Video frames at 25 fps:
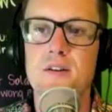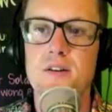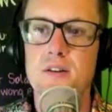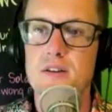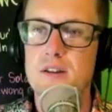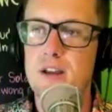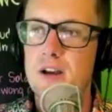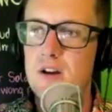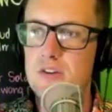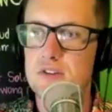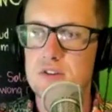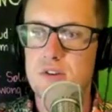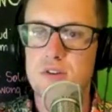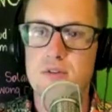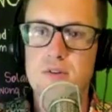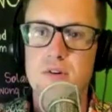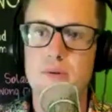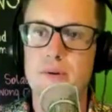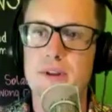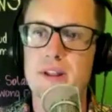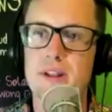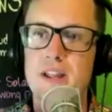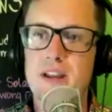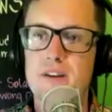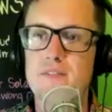they also throw
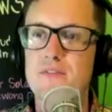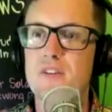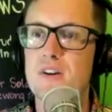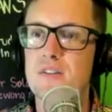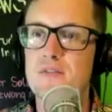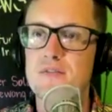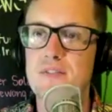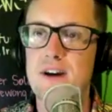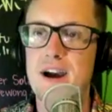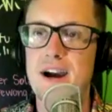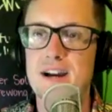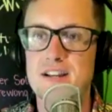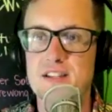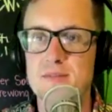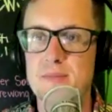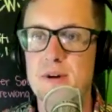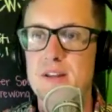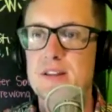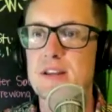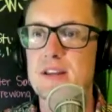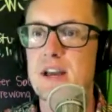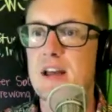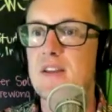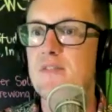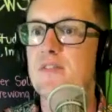in like fun facts about
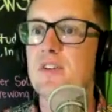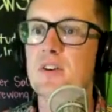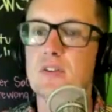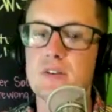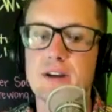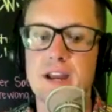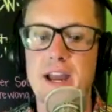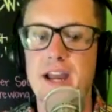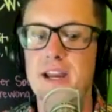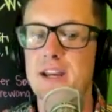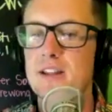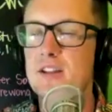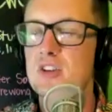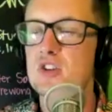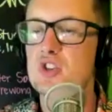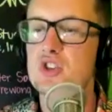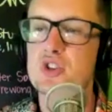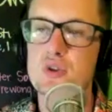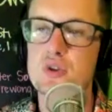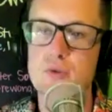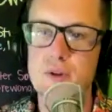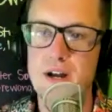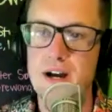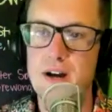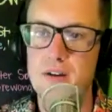the Enfield gang and the
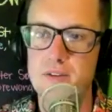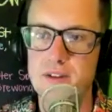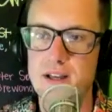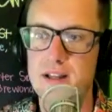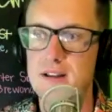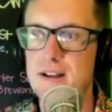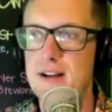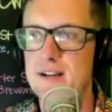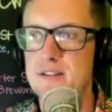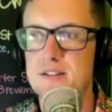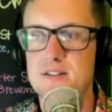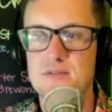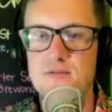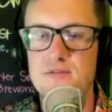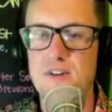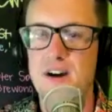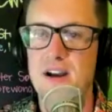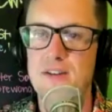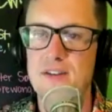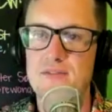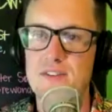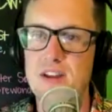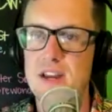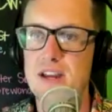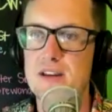shootout that lasted
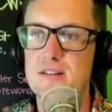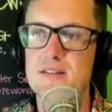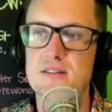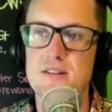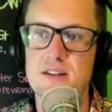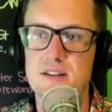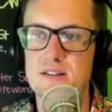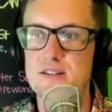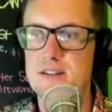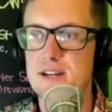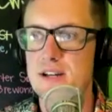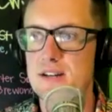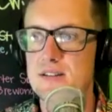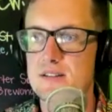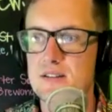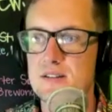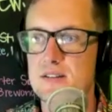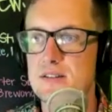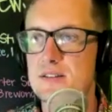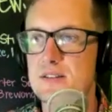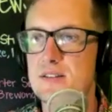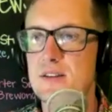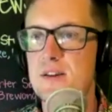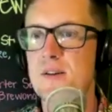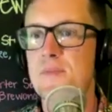5 days in
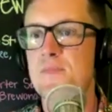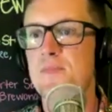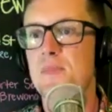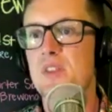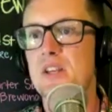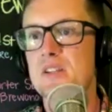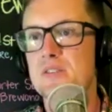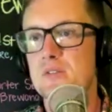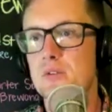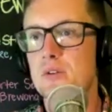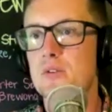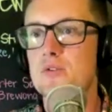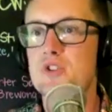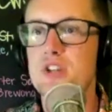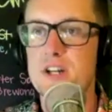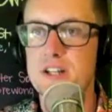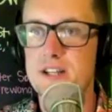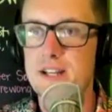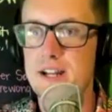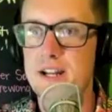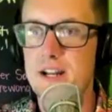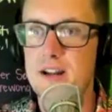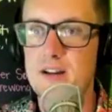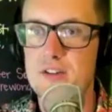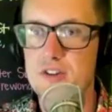Texas. So go check
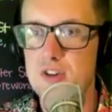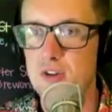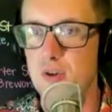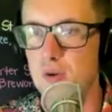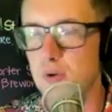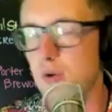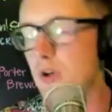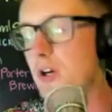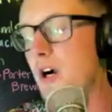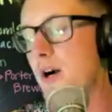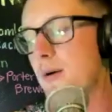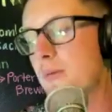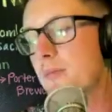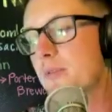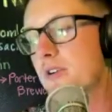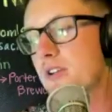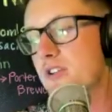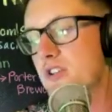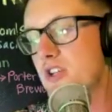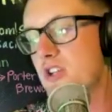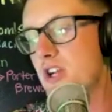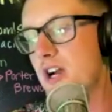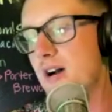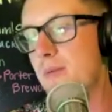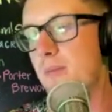that out at your local comic book
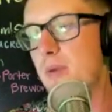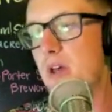shop.